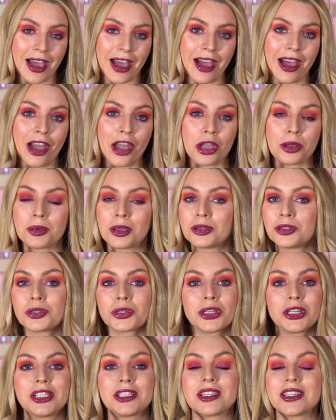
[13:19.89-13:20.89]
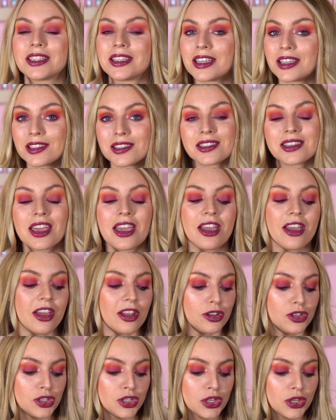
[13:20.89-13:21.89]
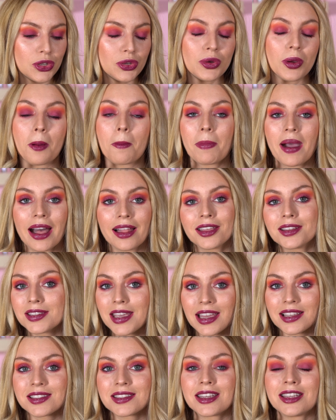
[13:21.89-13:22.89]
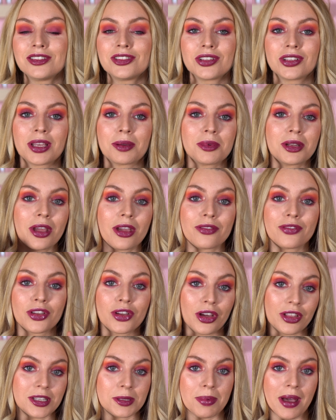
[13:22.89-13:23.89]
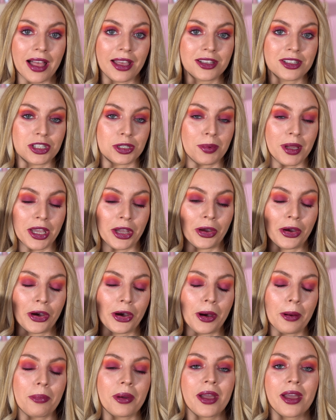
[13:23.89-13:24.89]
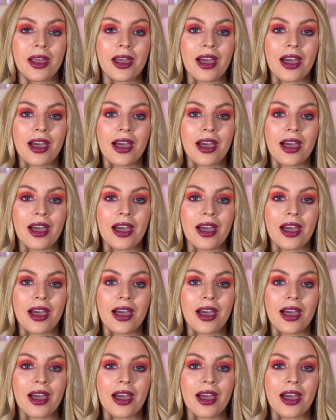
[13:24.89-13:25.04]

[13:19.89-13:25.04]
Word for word: I hope you enjoyed this new palette testing. Do let me know if you got this palette, did you pick it up